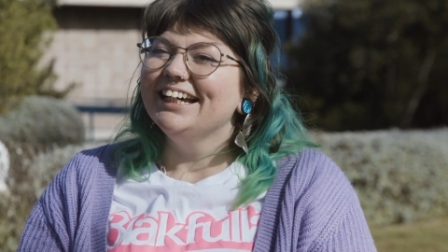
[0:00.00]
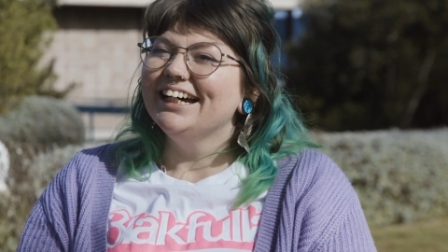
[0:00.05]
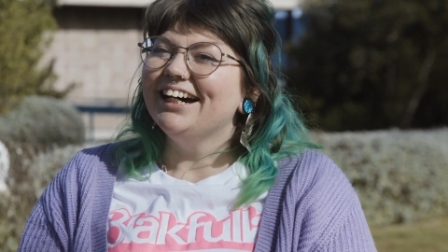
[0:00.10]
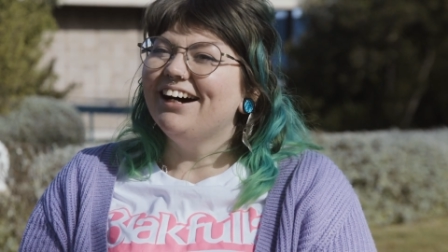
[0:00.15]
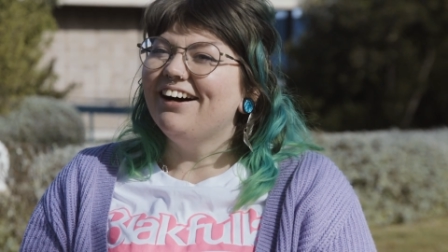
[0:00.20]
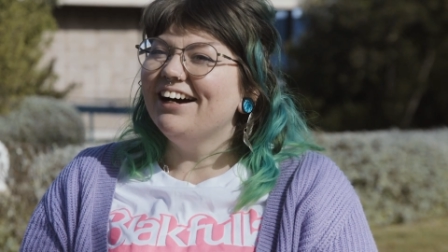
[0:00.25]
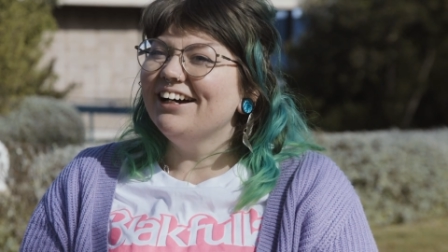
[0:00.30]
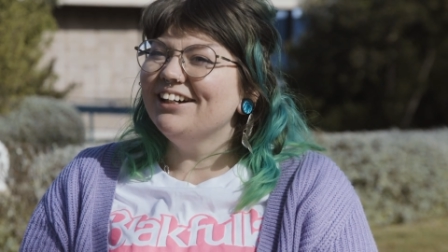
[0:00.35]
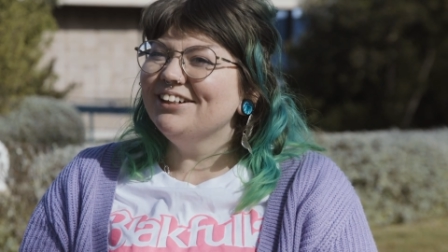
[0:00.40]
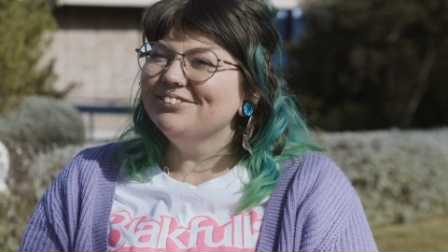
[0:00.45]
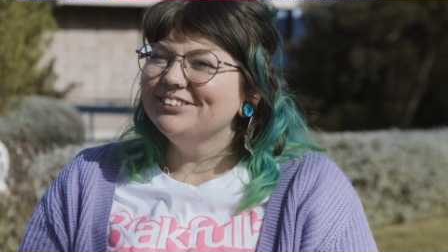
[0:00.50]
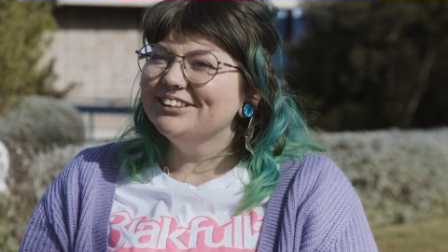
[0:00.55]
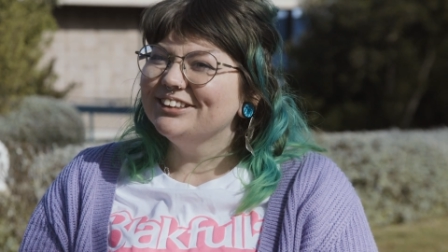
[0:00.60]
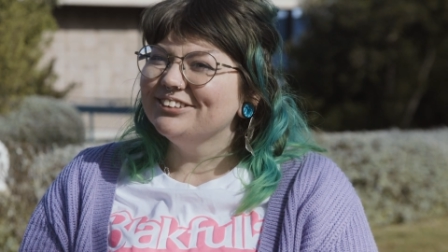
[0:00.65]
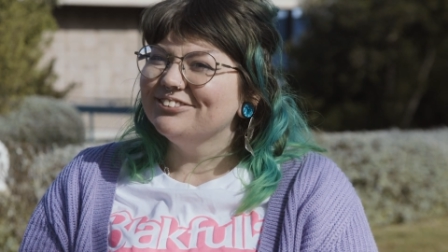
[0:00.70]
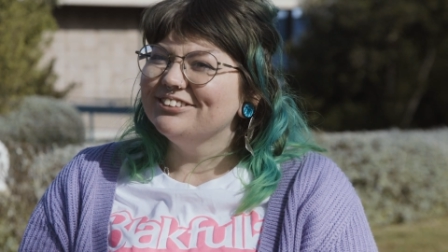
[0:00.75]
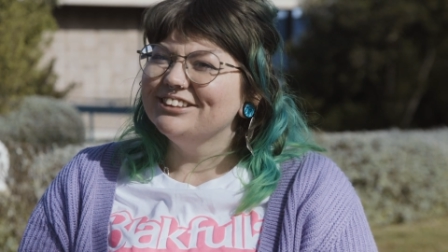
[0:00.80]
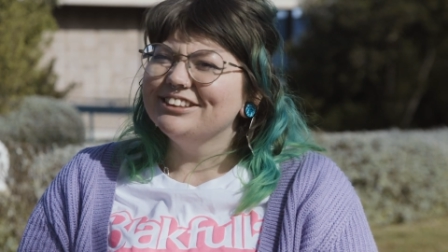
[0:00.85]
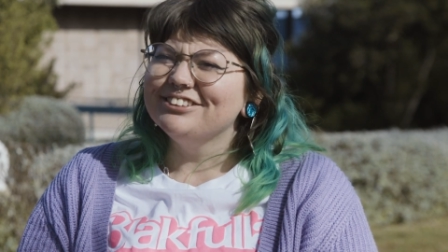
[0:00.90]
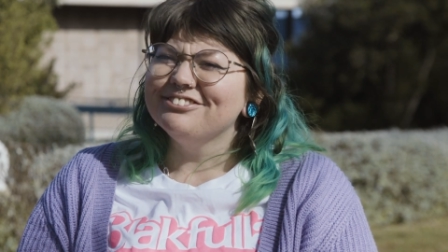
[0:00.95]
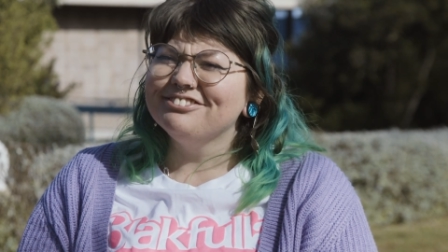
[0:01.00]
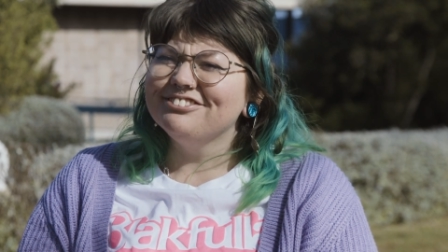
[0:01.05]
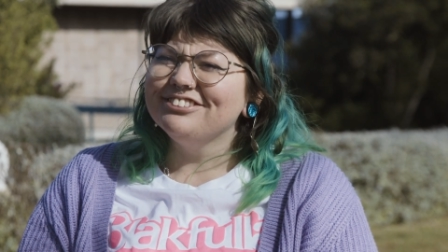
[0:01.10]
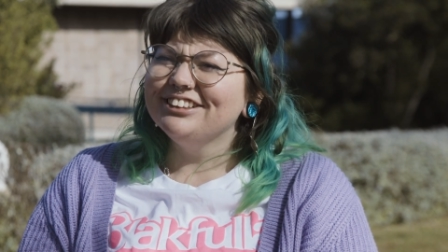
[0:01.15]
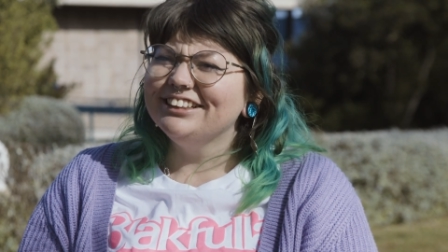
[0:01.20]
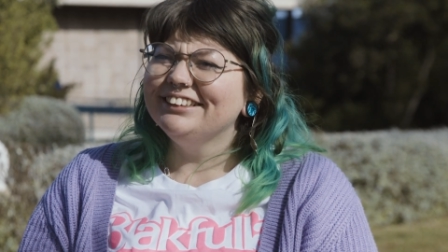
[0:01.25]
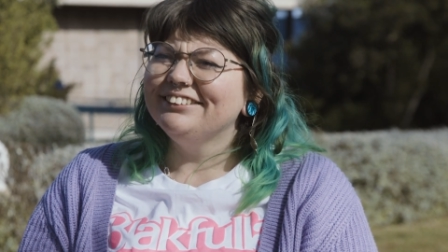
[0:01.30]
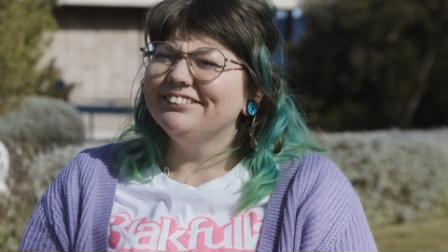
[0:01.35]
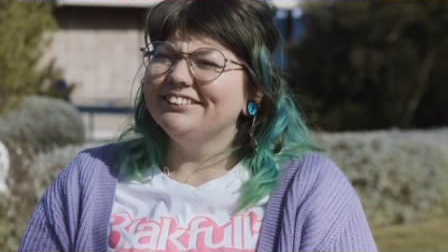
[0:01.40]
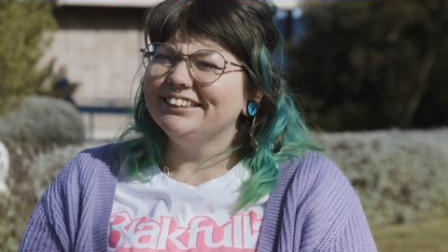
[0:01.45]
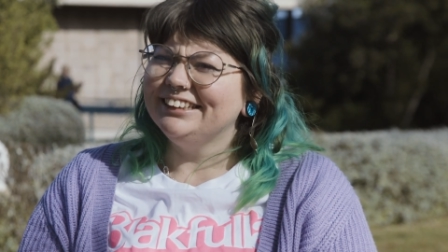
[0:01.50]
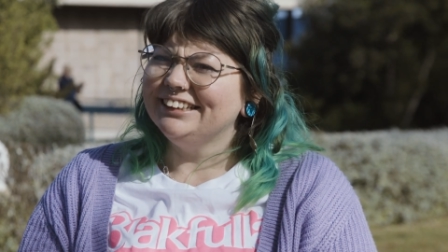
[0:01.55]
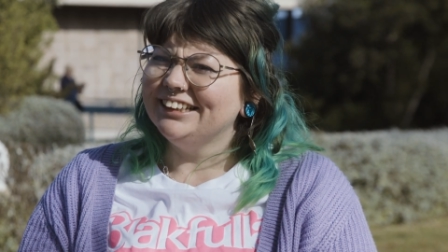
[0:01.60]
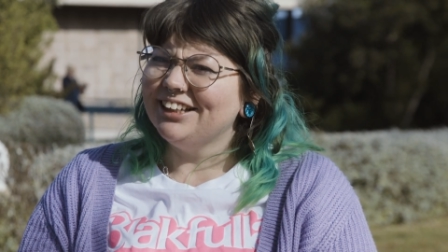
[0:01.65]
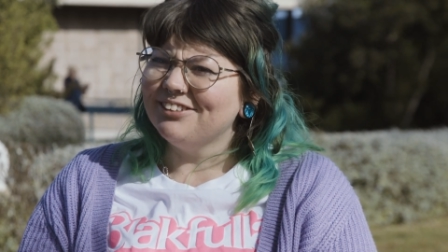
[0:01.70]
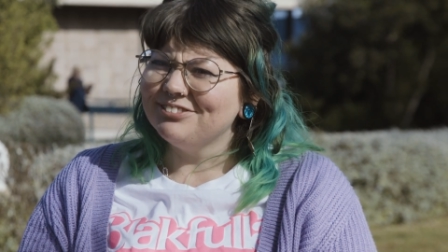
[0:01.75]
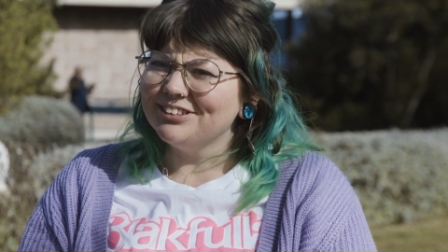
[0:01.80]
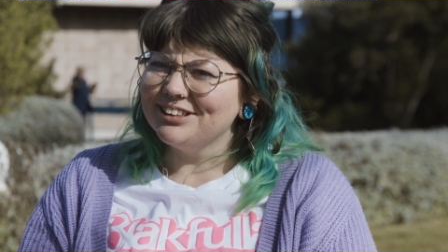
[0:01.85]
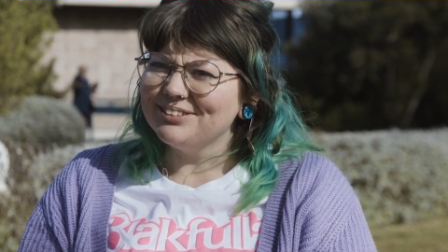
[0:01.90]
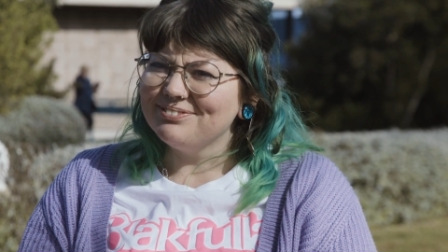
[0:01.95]
I was always really in
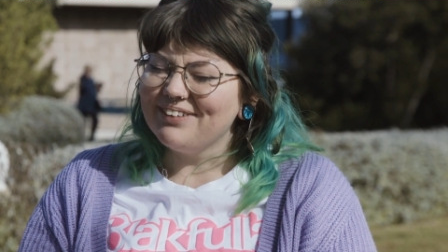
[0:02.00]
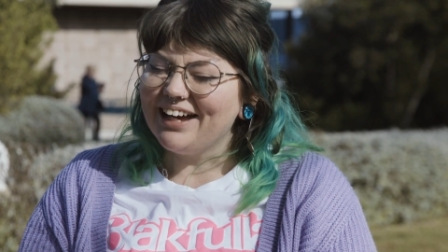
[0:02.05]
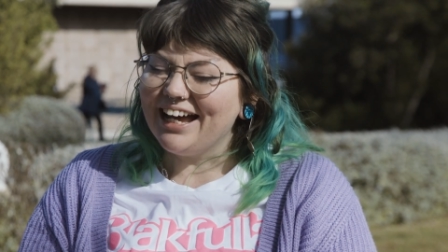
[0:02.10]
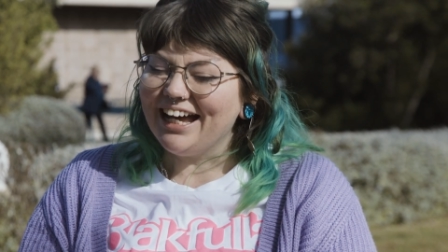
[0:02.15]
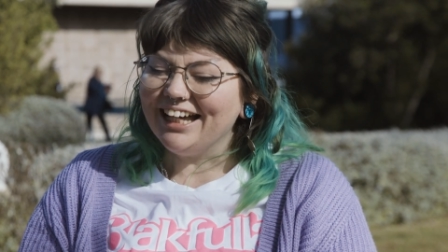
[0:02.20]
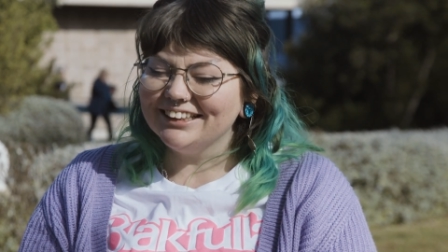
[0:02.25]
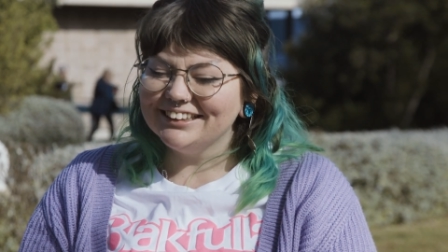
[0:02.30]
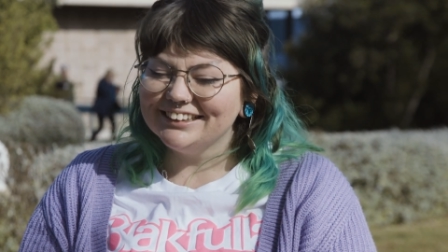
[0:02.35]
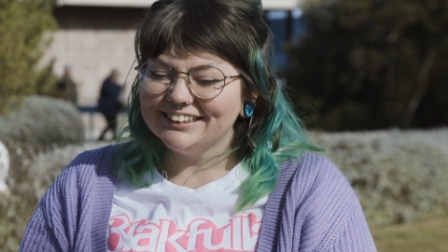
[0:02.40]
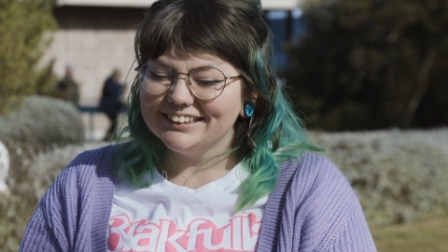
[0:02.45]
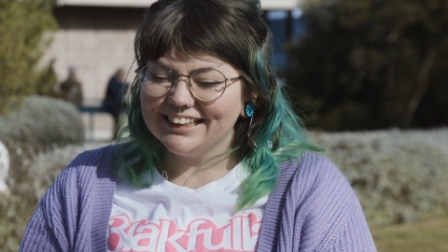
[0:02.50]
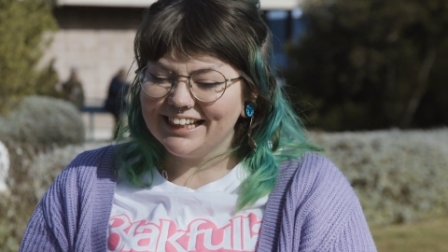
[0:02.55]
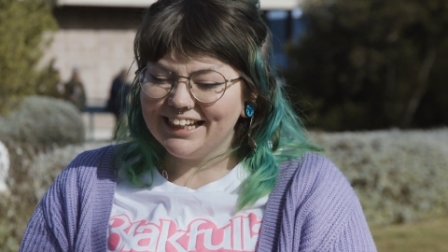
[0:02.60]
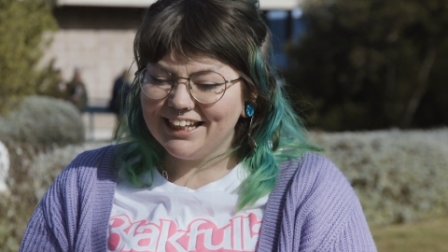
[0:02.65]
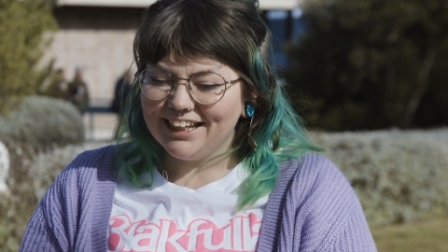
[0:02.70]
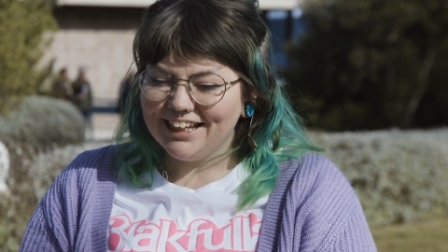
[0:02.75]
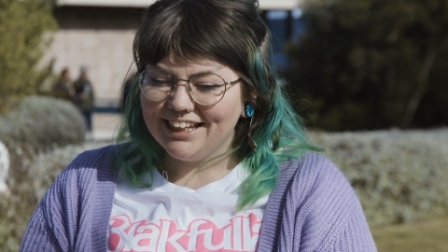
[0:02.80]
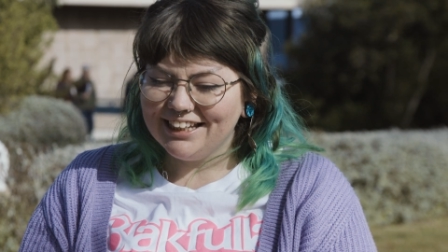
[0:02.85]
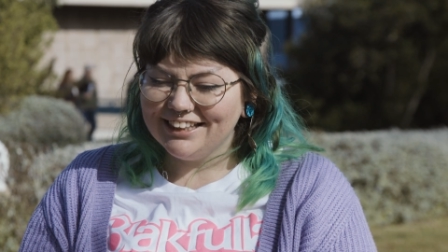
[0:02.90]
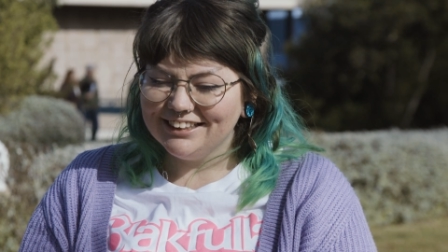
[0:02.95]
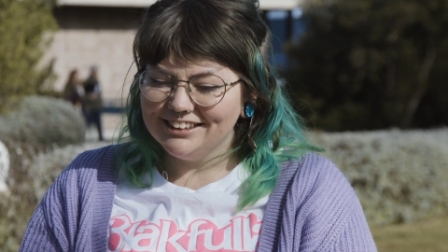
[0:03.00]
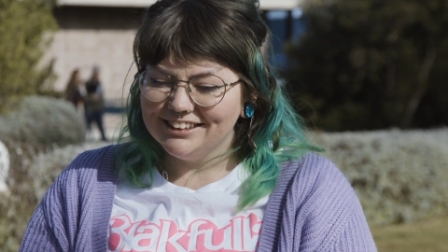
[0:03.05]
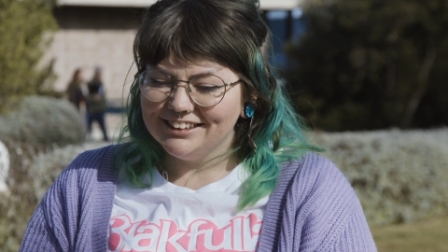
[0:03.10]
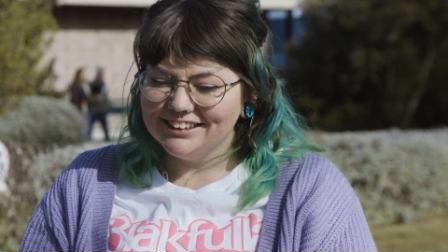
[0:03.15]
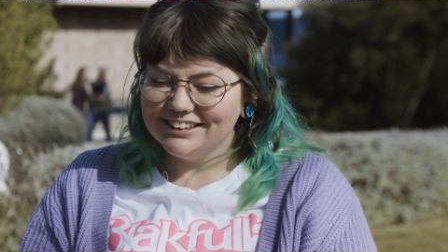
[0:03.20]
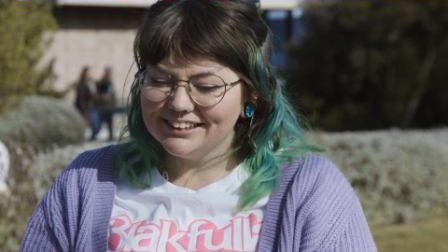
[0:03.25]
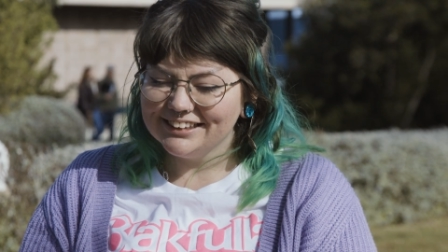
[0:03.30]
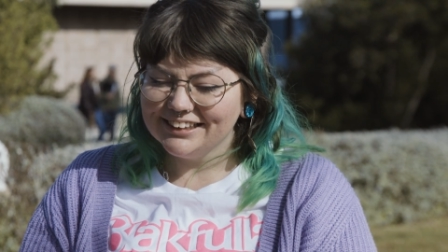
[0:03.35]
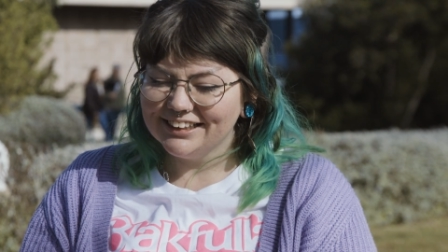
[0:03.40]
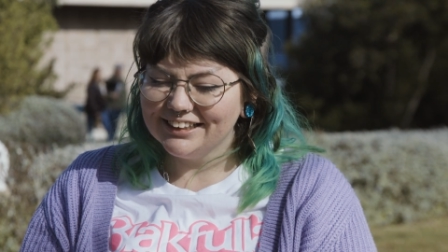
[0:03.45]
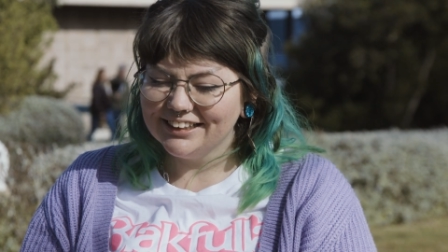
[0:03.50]
love with maths, and